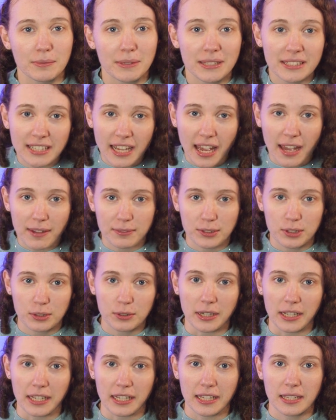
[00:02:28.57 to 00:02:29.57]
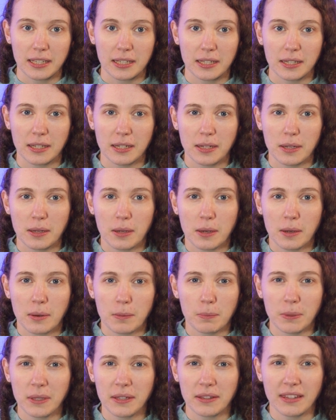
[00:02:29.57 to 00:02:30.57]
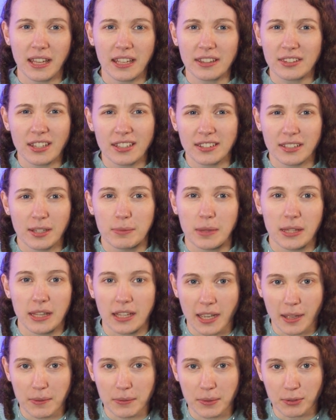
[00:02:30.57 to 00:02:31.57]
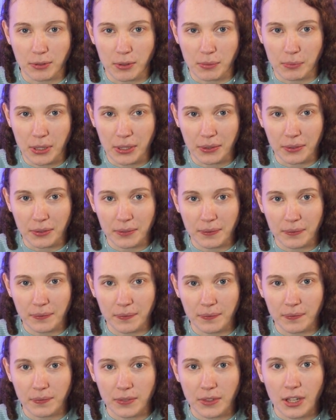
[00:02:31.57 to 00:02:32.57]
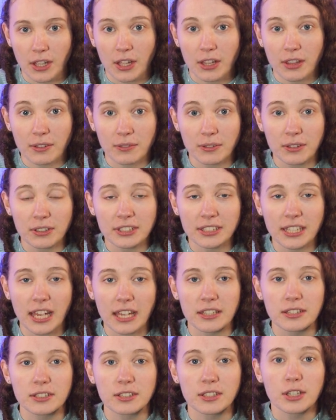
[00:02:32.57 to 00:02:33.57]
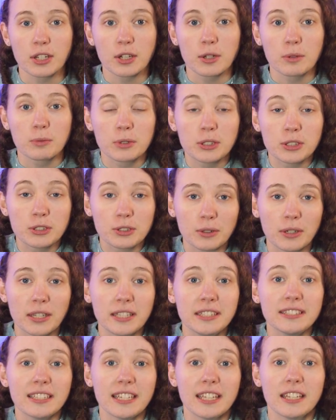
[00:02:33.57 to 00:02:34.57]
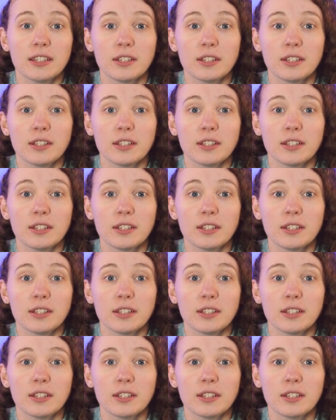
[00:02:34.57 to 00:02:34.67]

means to have joy, but that's not something that comes from you. The verse says, "Rejoice in